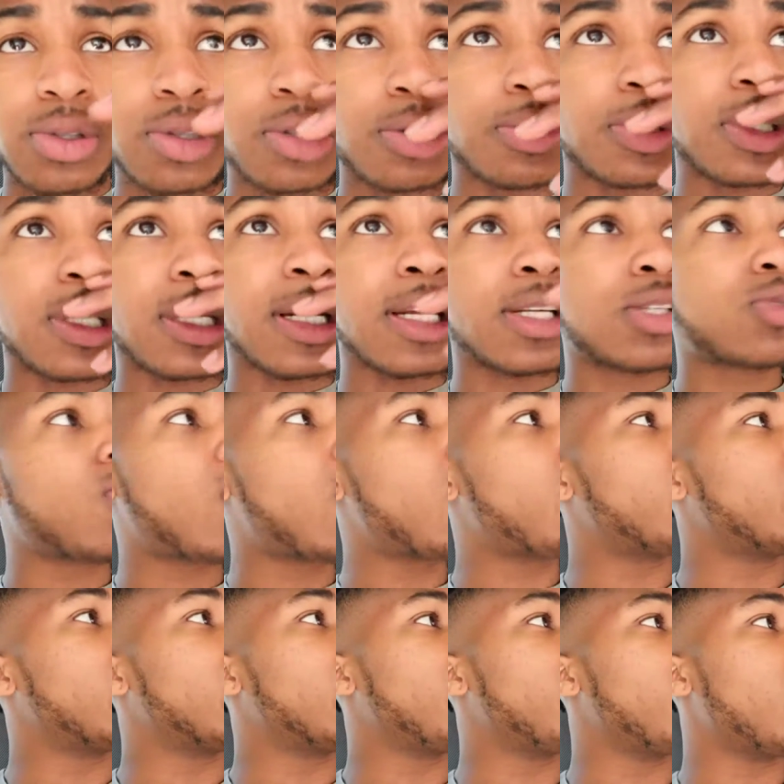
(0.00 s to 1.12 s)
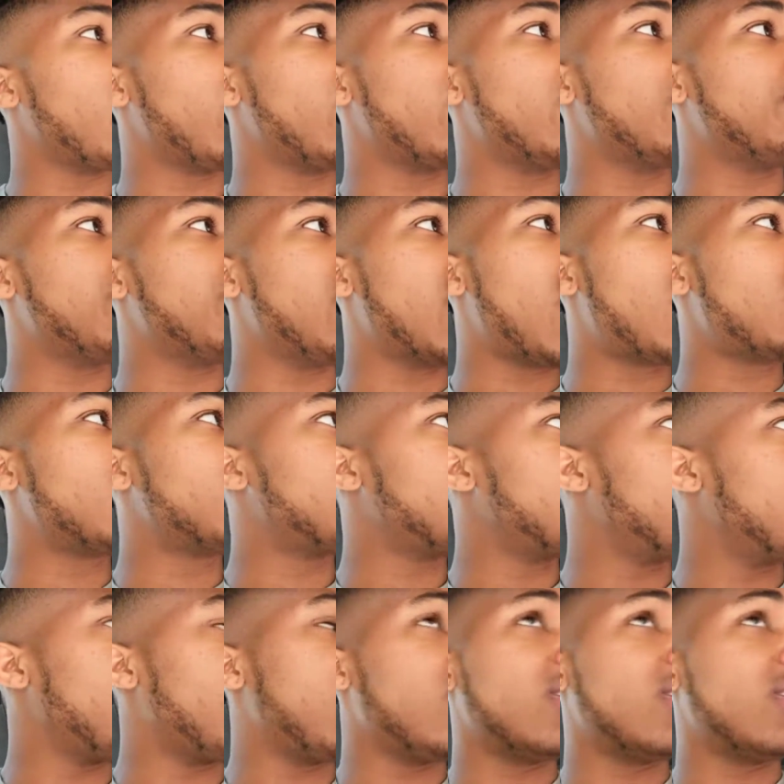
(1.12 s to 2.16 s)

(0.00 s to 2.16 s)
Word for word: You know what I'm saying? That's why I want to give y'all an empty house tour.